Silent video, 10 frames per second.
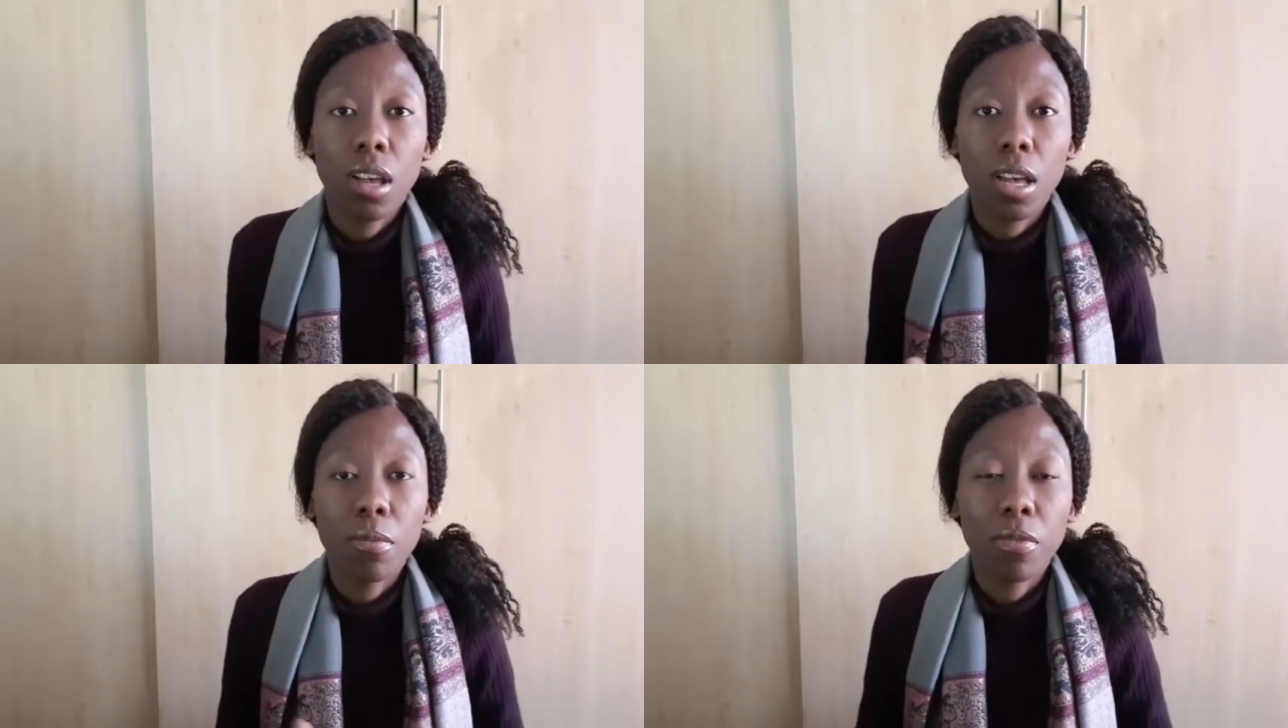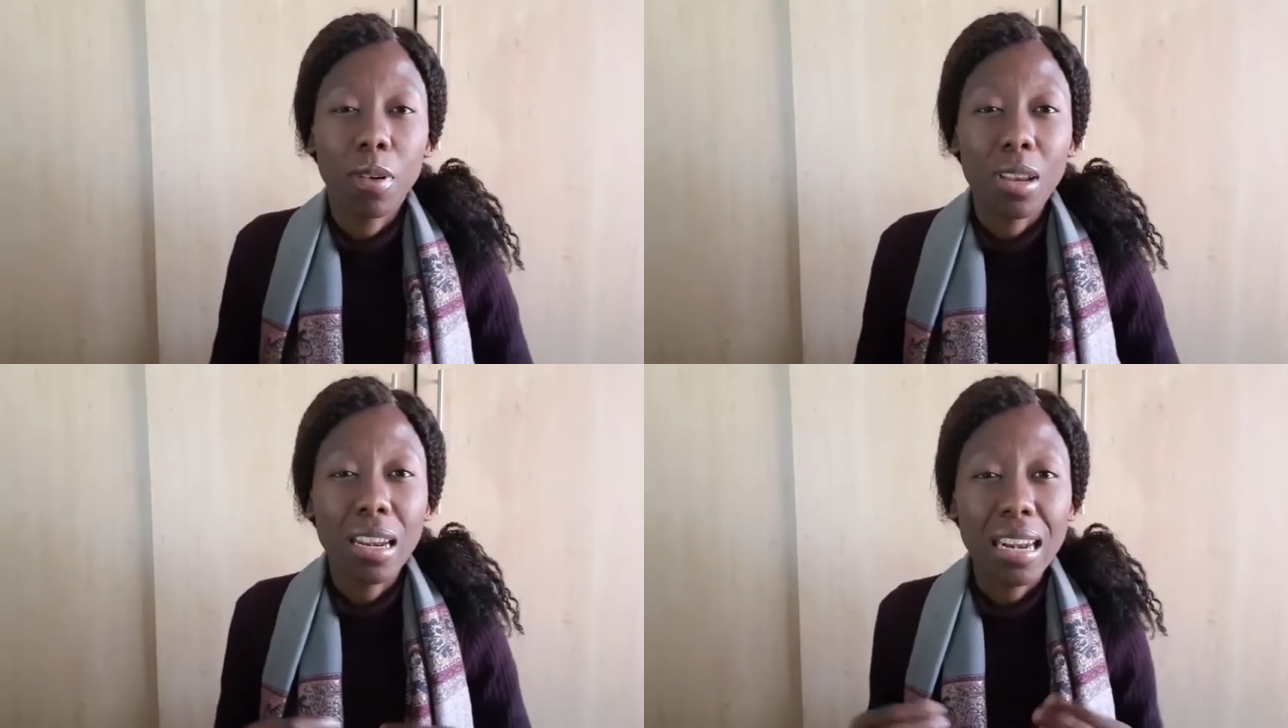
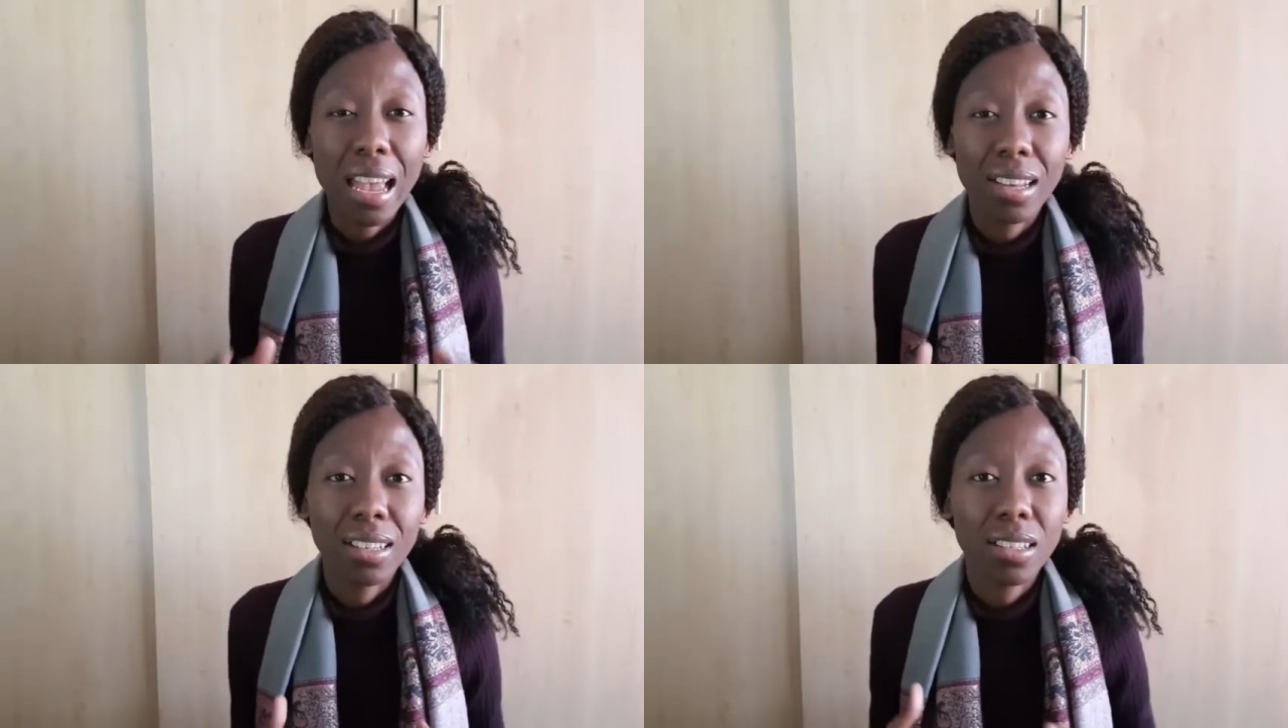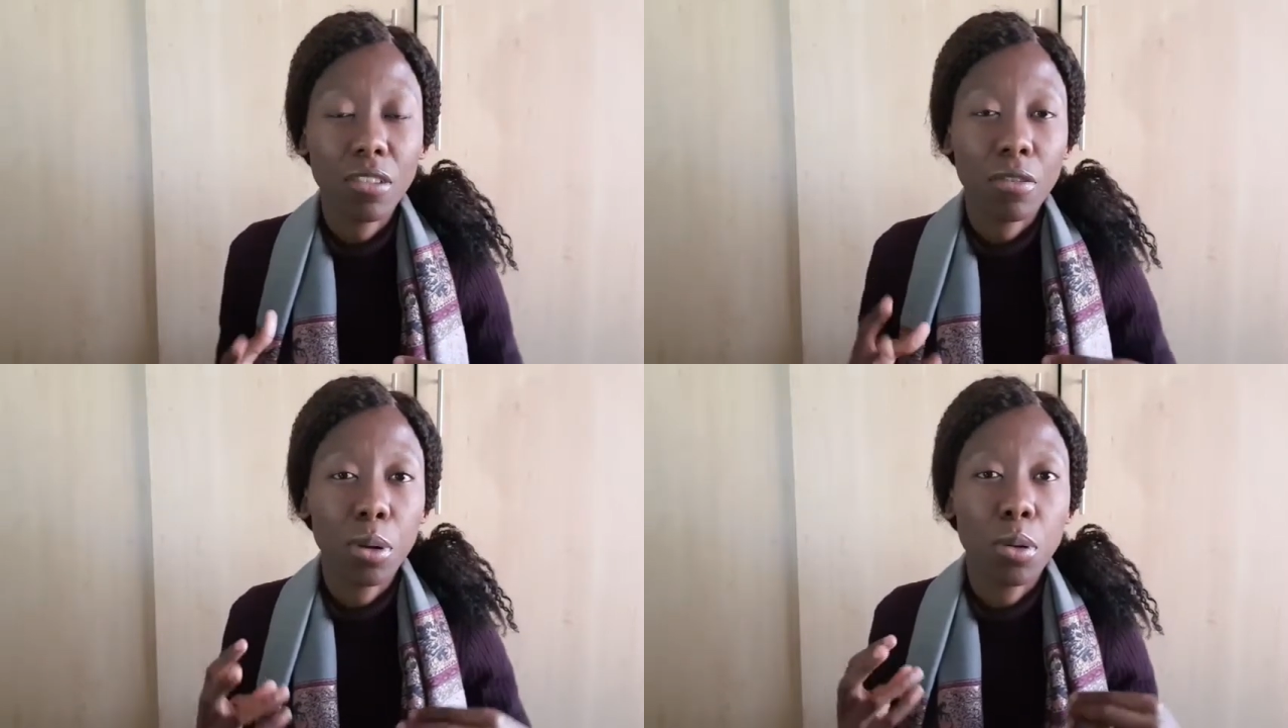very light,
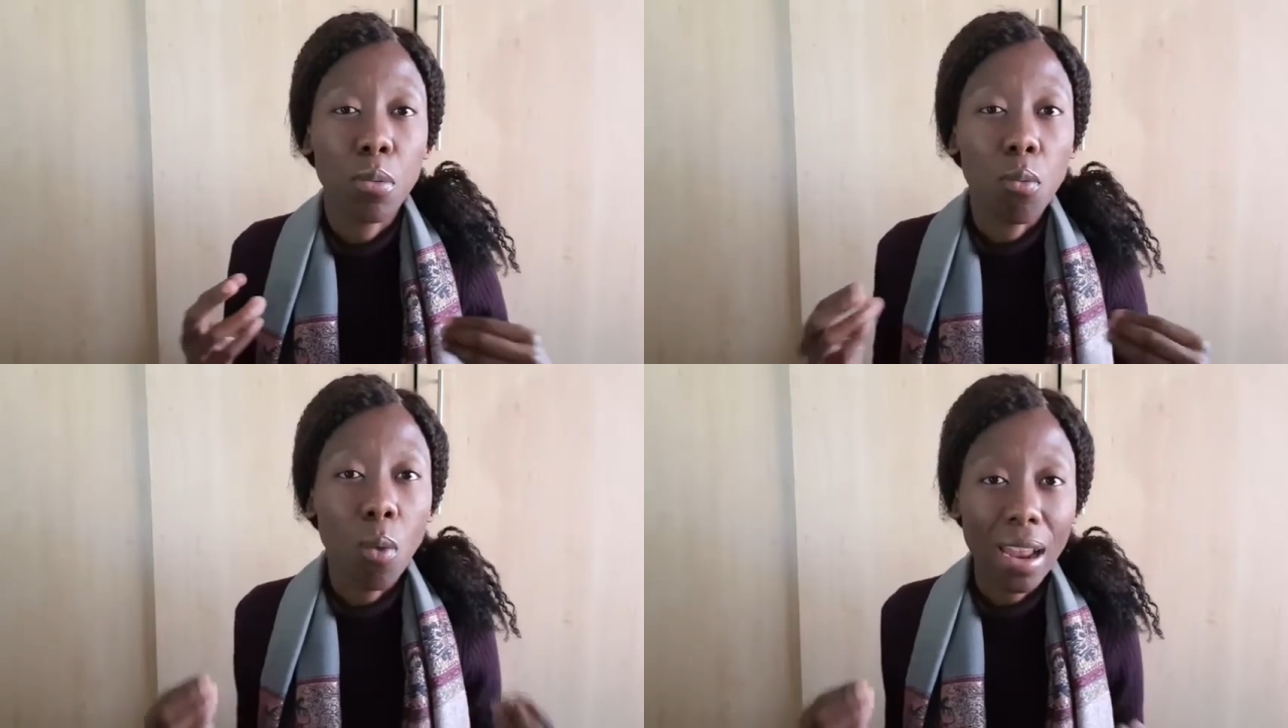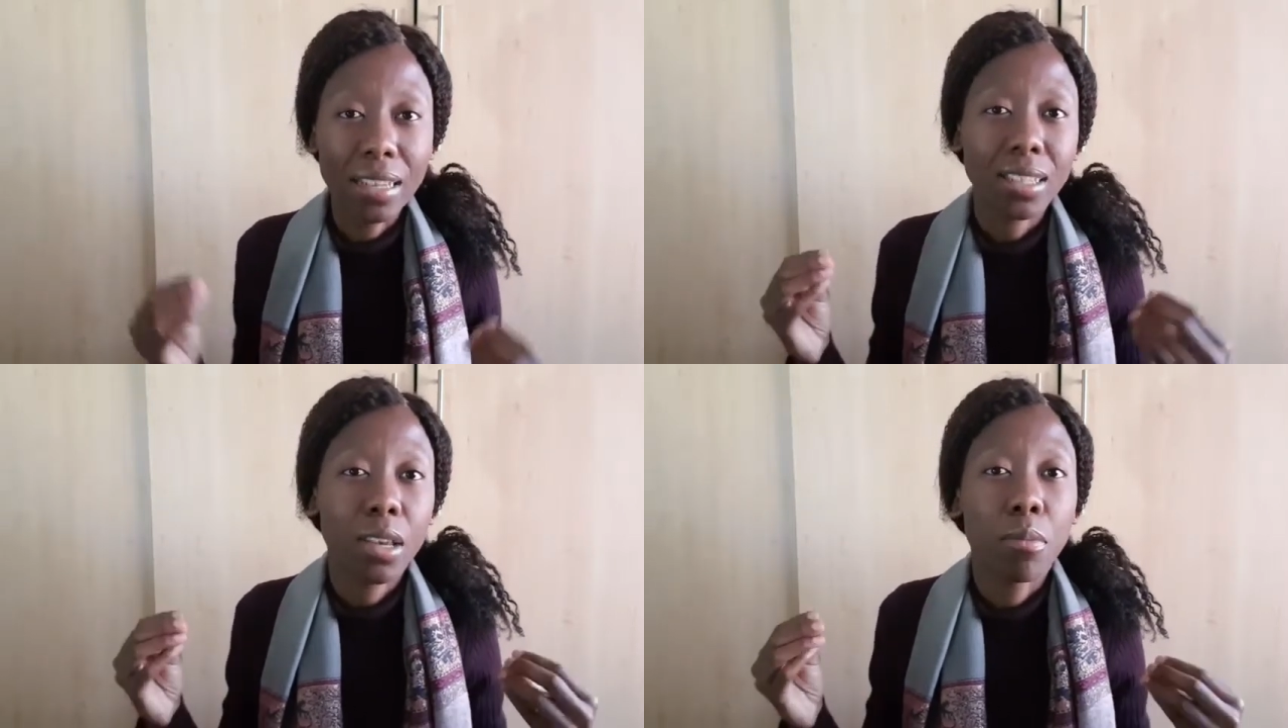very
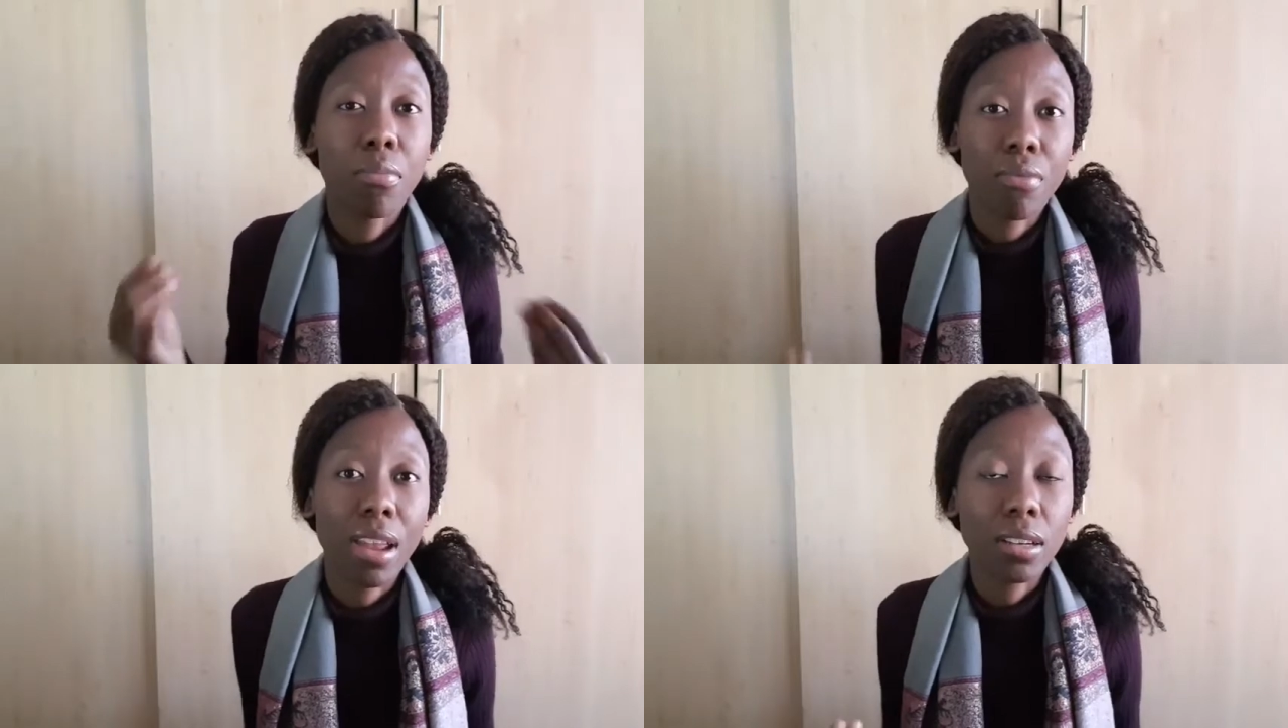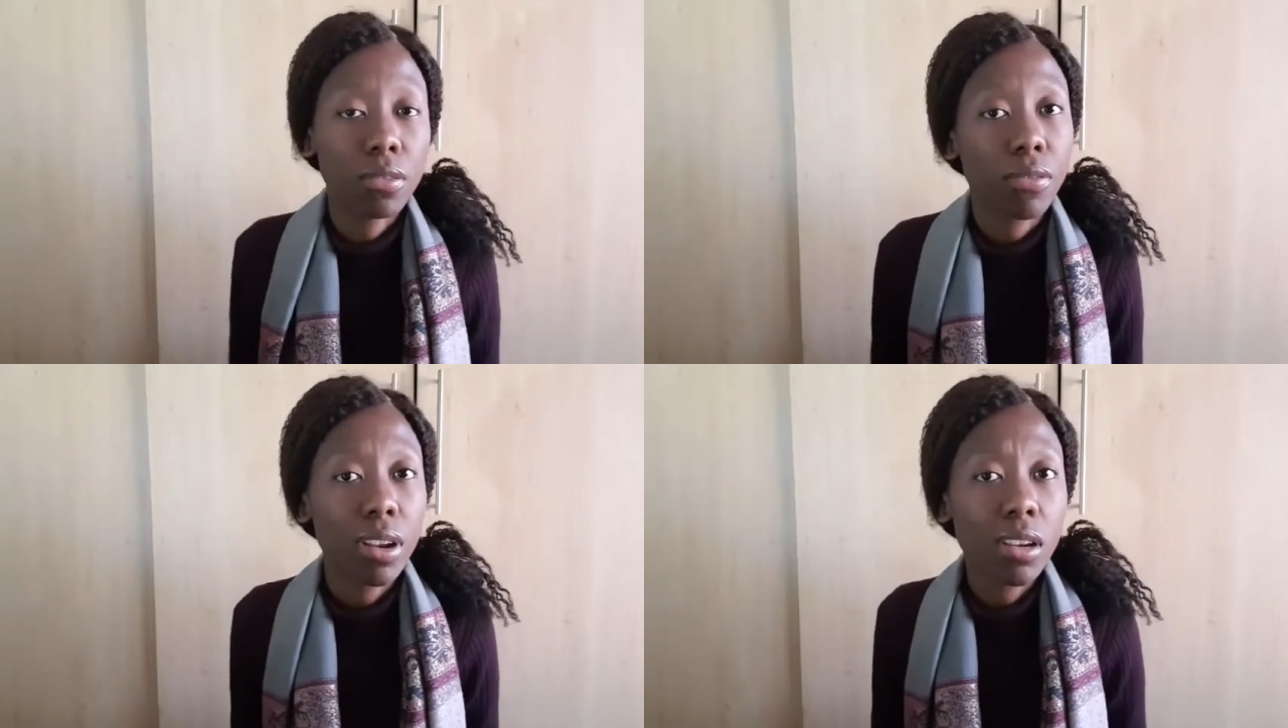white and bright
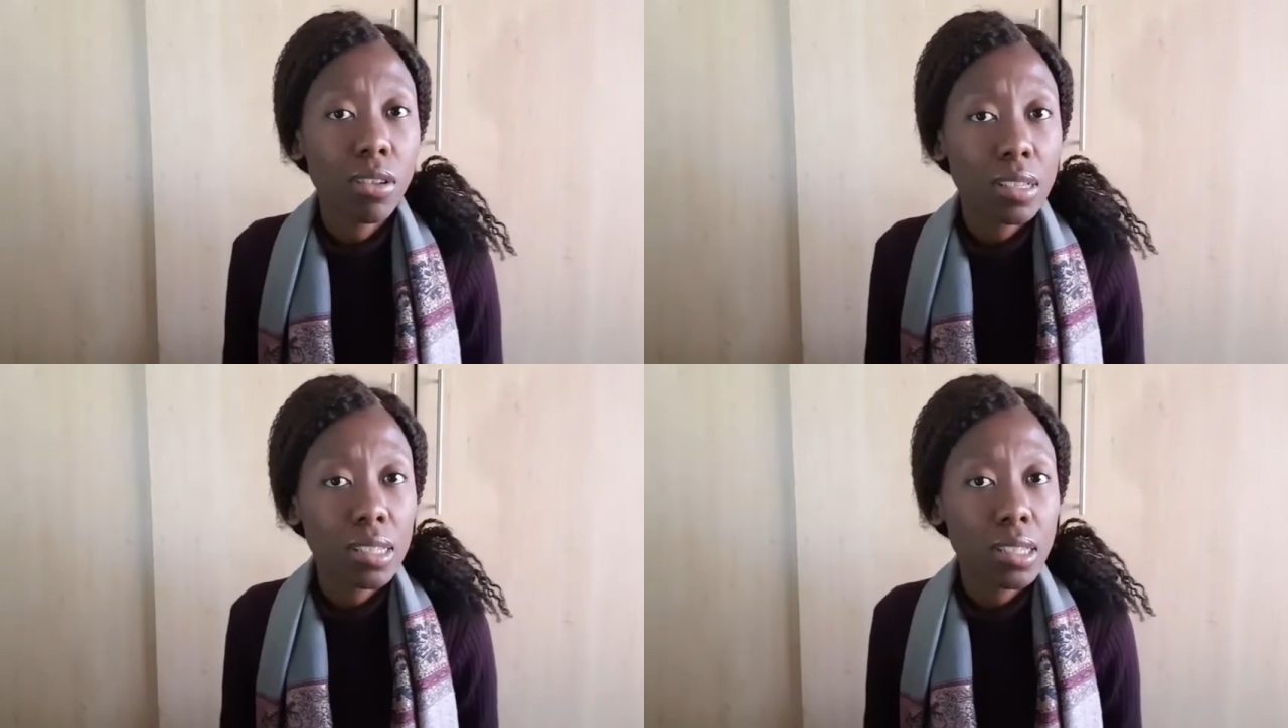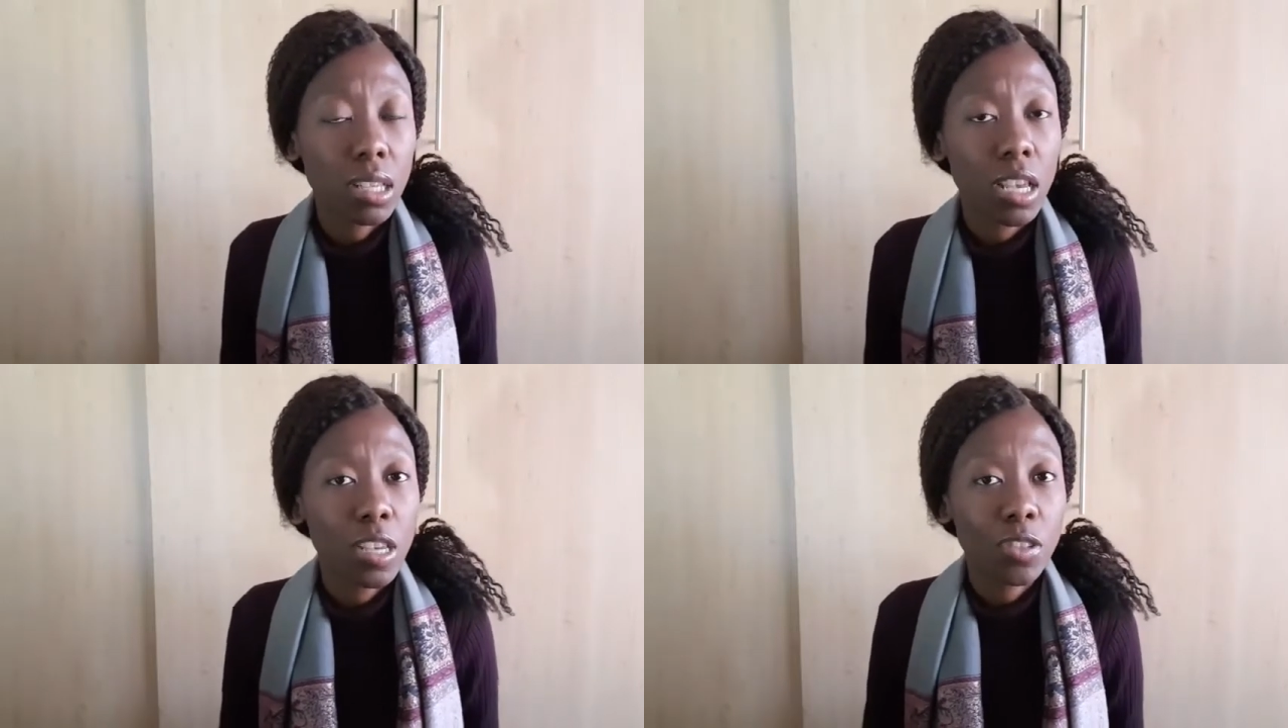fragrance,